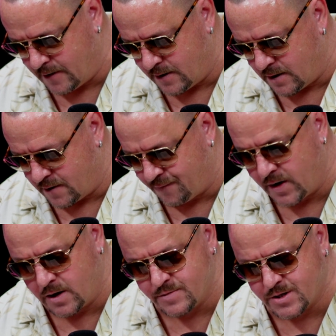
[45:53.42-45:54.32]

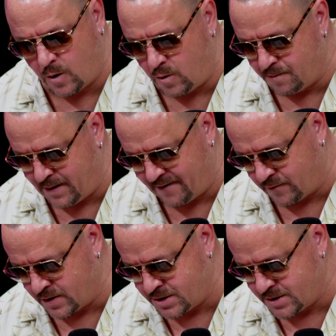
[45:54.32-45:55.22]
Freedom's gold
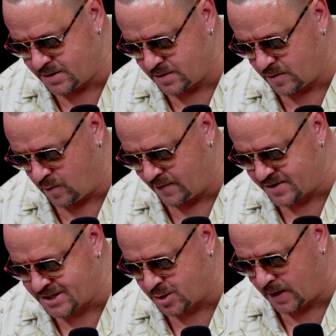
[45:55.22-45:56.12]
beverage, whether
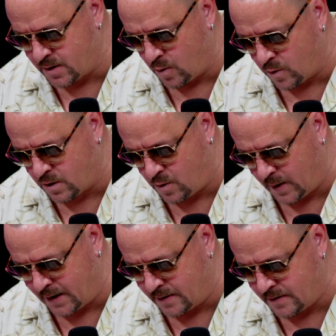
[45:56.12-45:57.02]
straight or
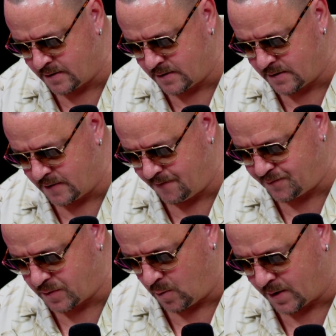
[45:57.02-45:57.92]
queer,
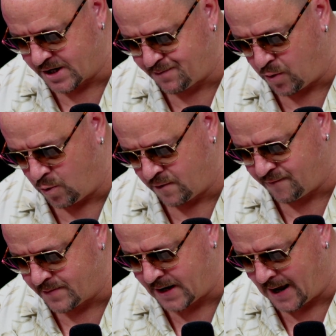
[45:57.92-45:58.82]
when it's poured from
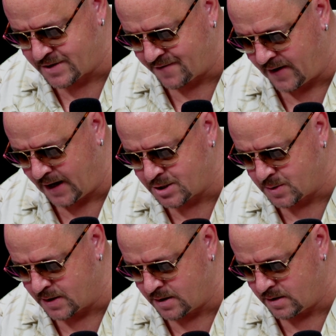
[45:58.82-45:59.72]
taps of
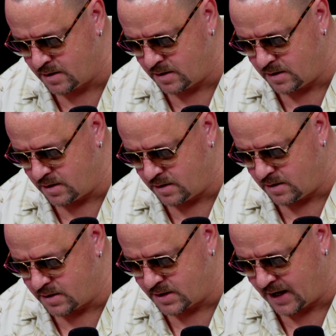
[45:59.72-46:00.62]
hatred,
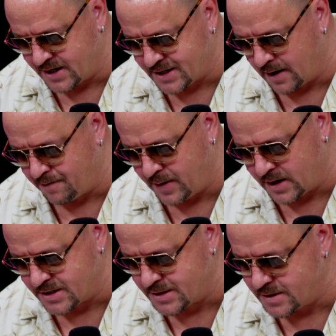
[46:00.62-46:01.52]
tastes like piss.